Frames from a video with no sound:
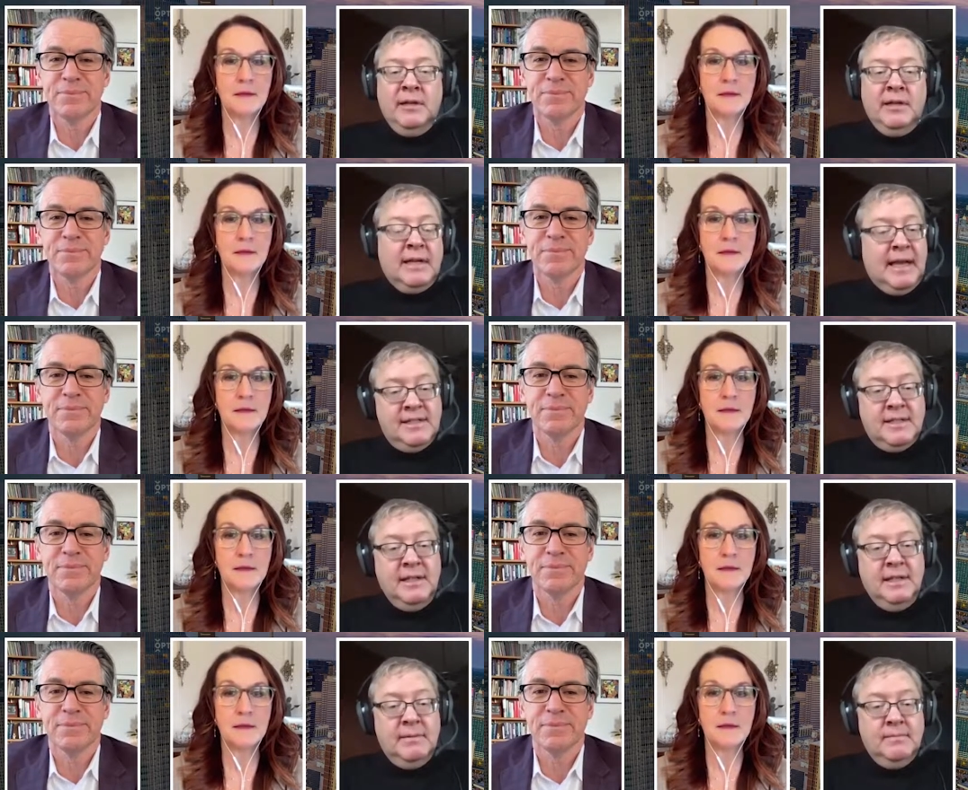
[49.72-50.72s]

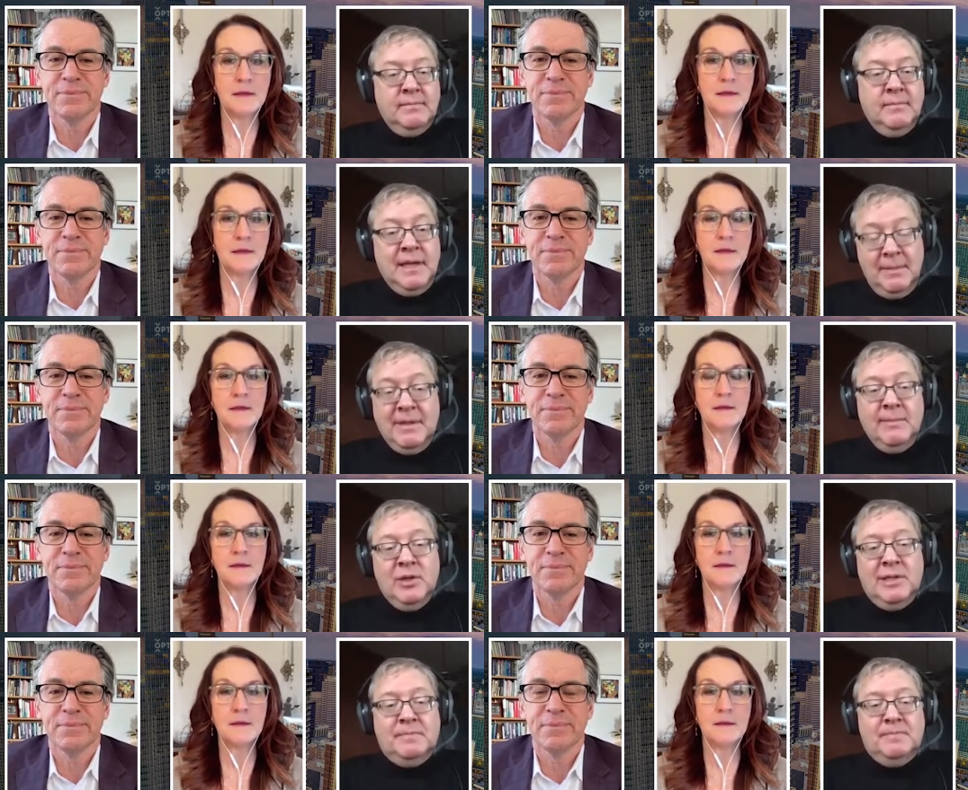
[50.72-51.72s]
Speaker 1: Nagoski, and many
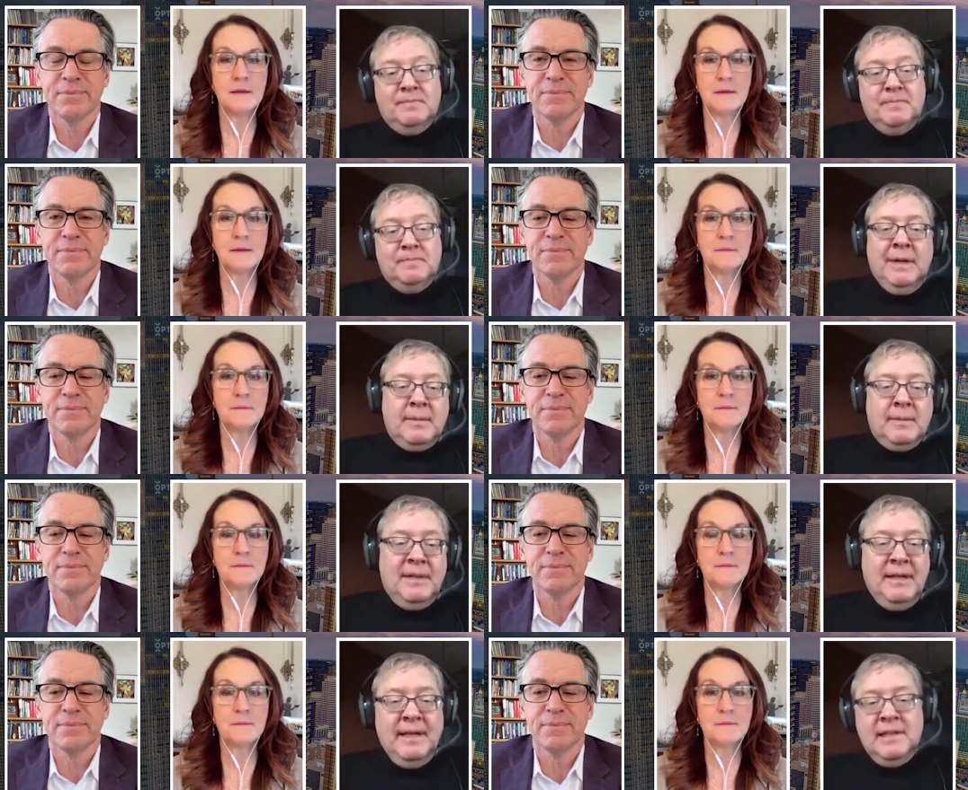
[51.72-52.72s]
more. Make
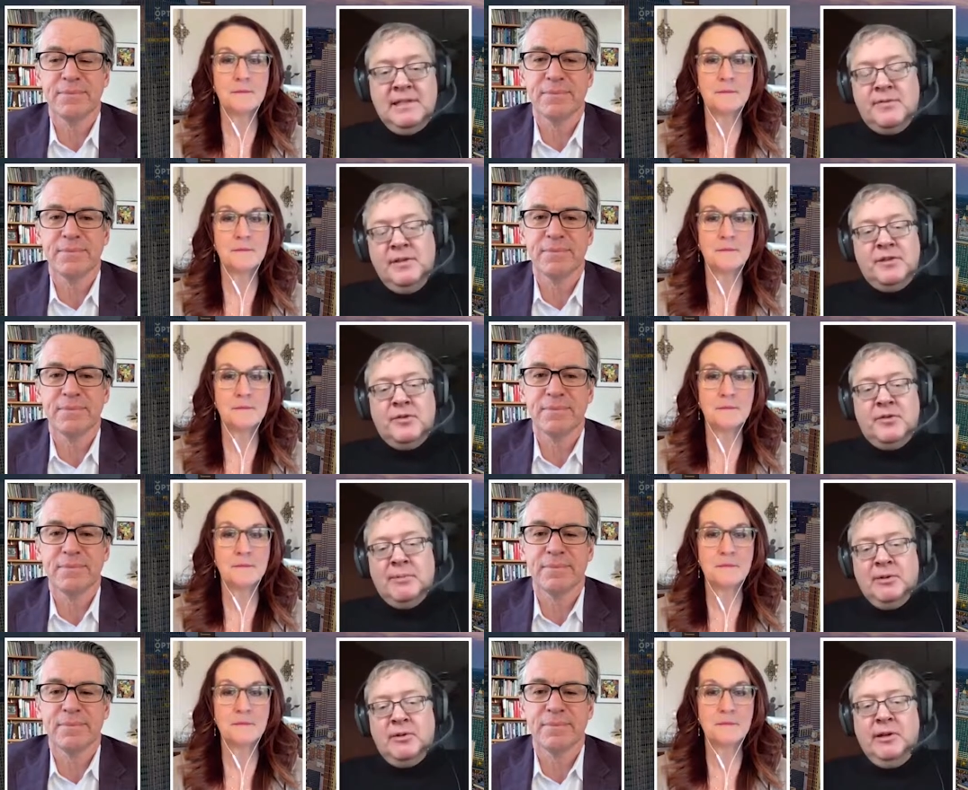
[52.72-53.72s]
plans for this
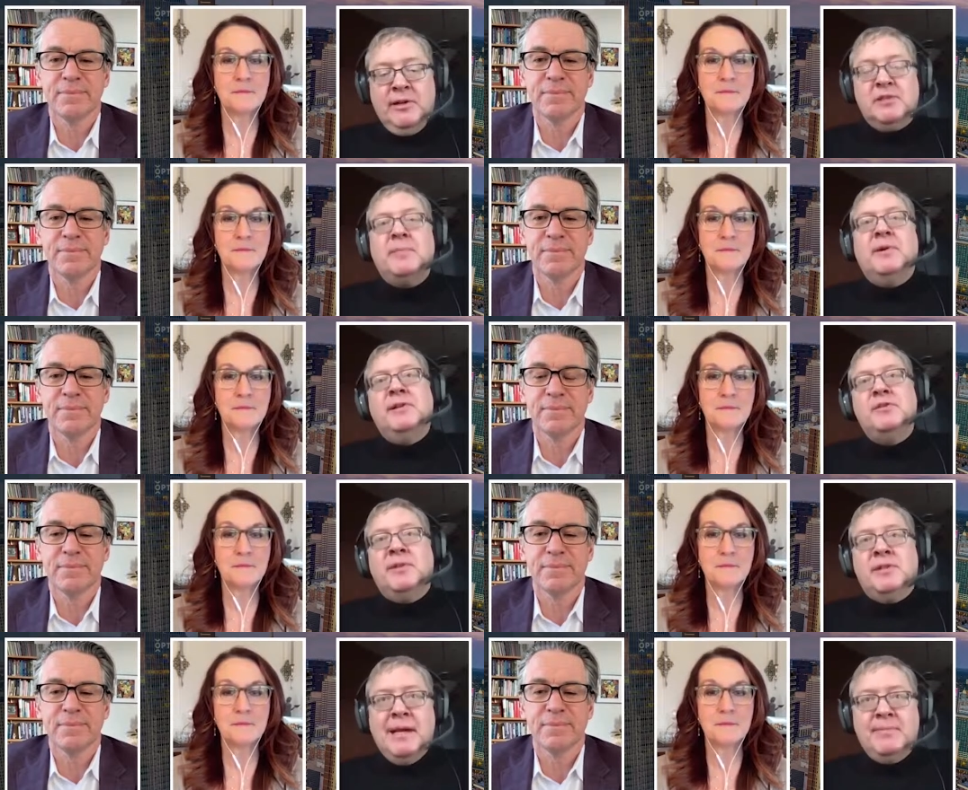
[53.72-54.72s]
incredible learning experience
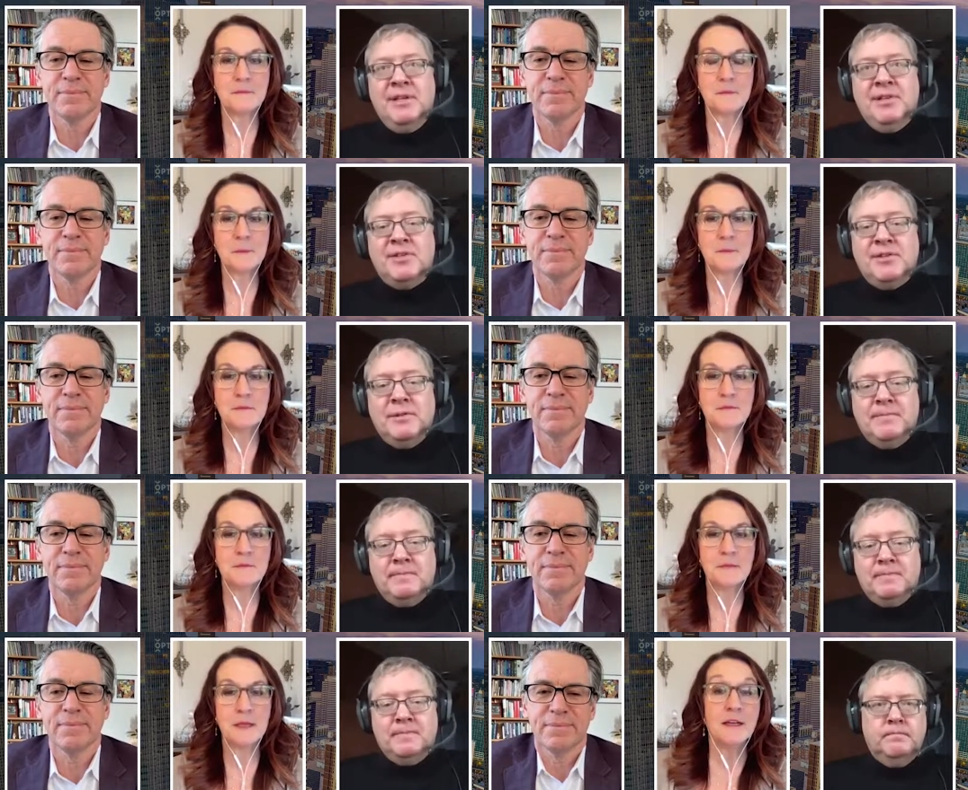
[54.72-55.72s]
with top teachers.
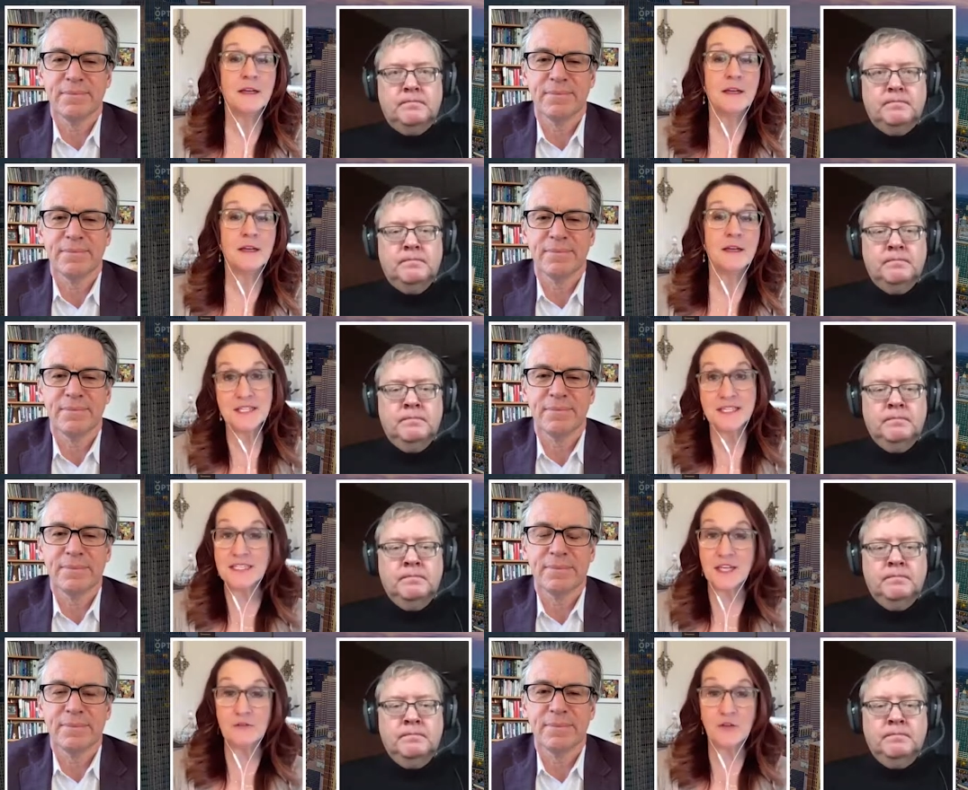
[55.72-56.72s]
Speaker 2: Join us in
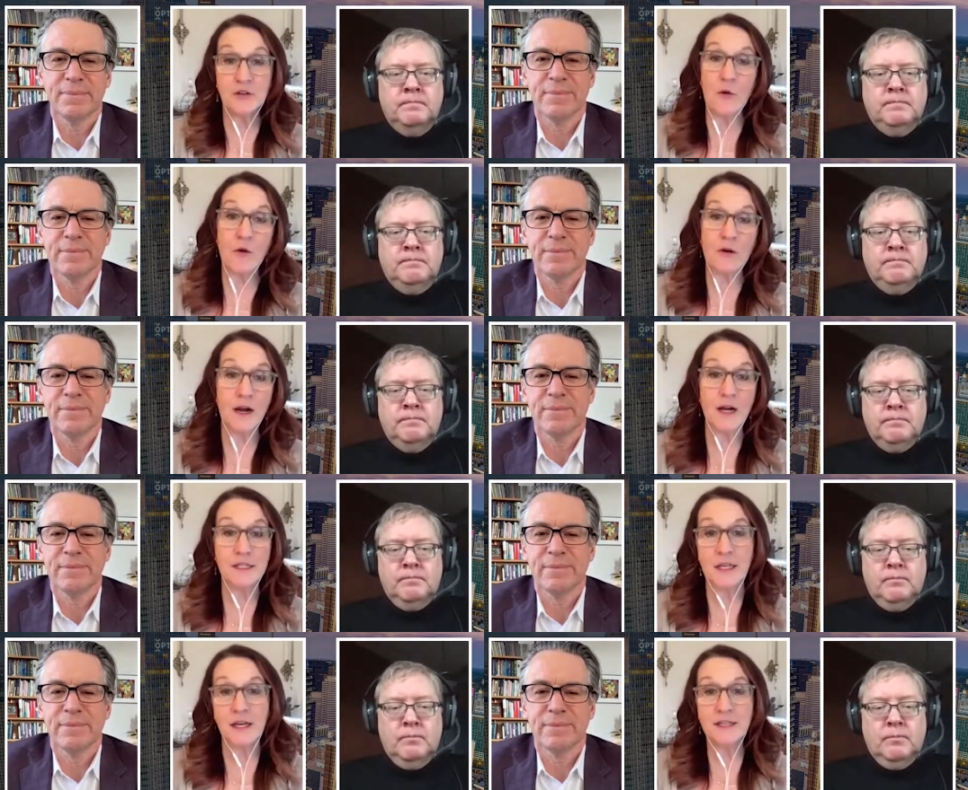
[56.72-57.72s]
Denver or
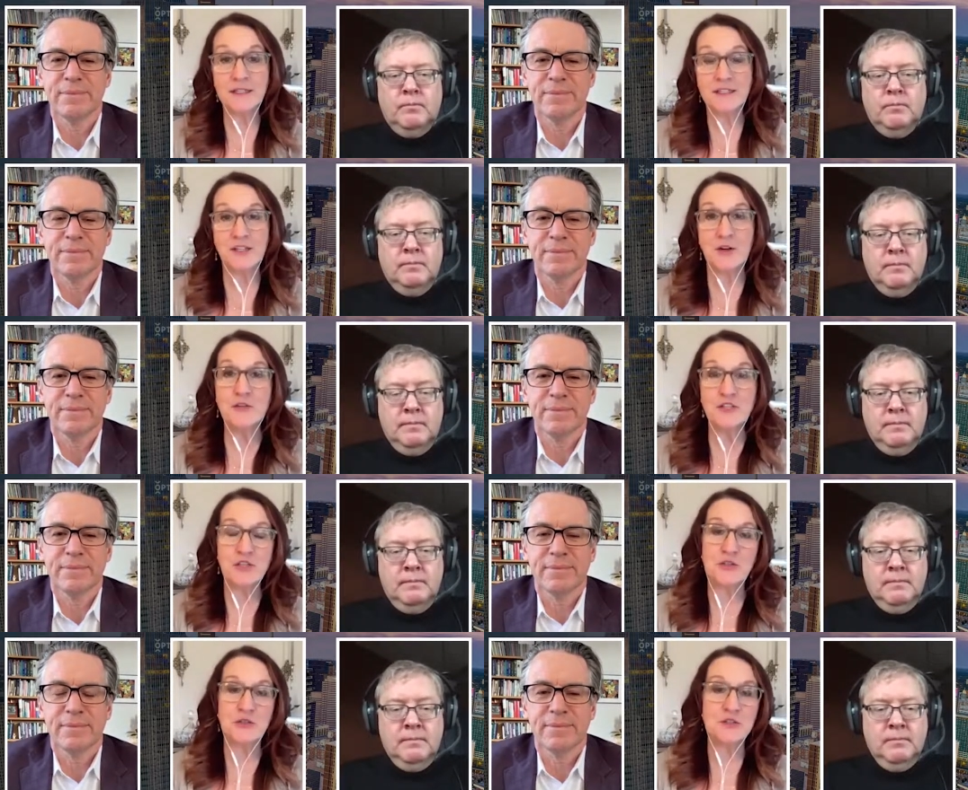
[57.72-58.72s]
online. Go
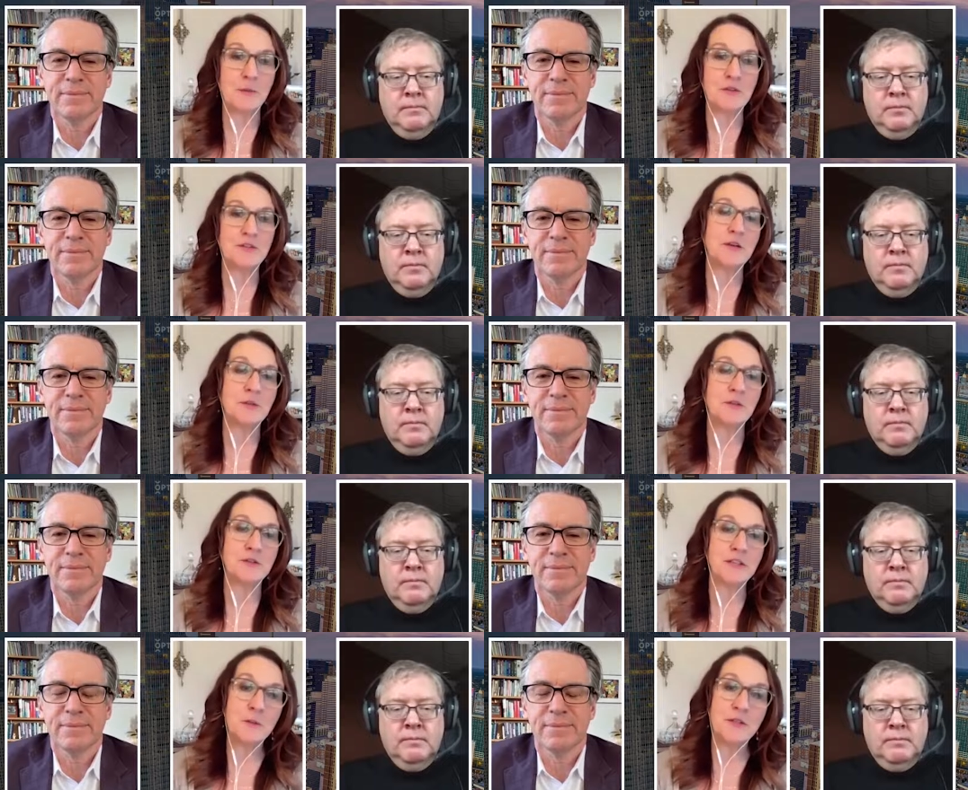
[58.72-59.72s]
to w w
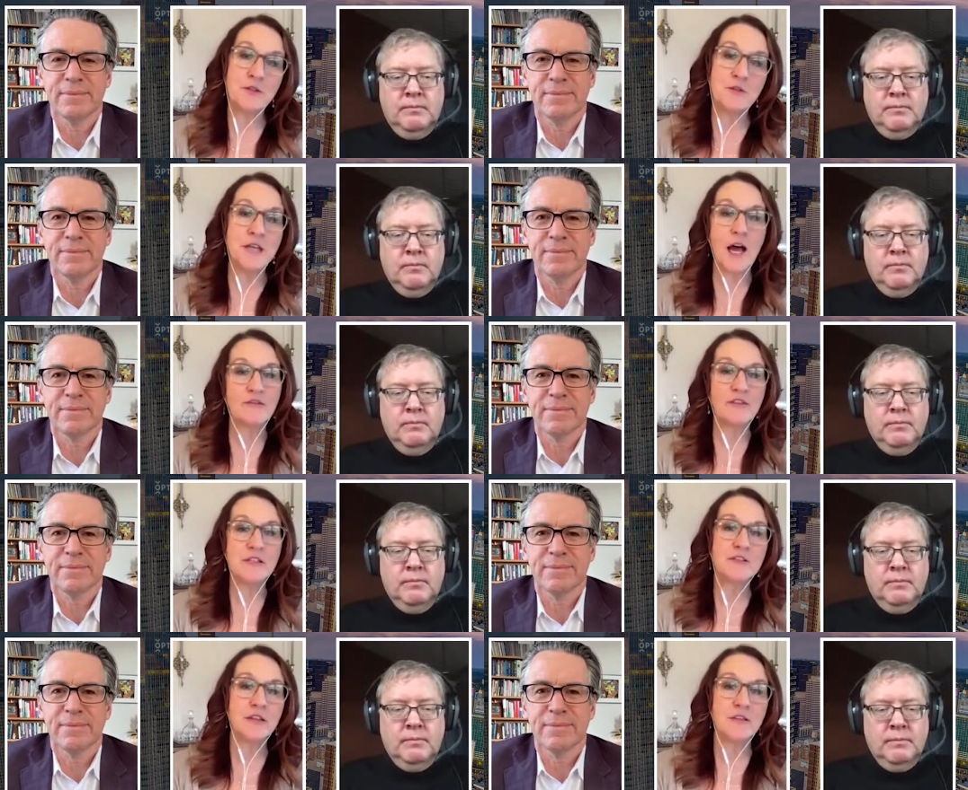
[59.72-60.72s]
w dot
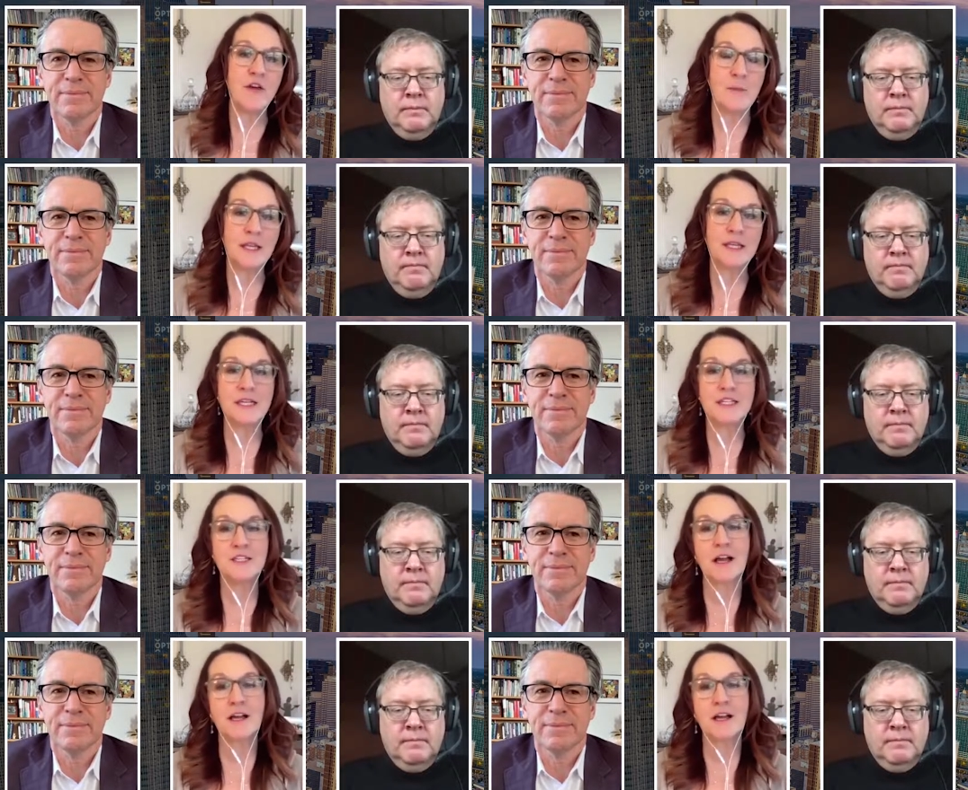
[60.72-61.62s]
festival of homiletics dot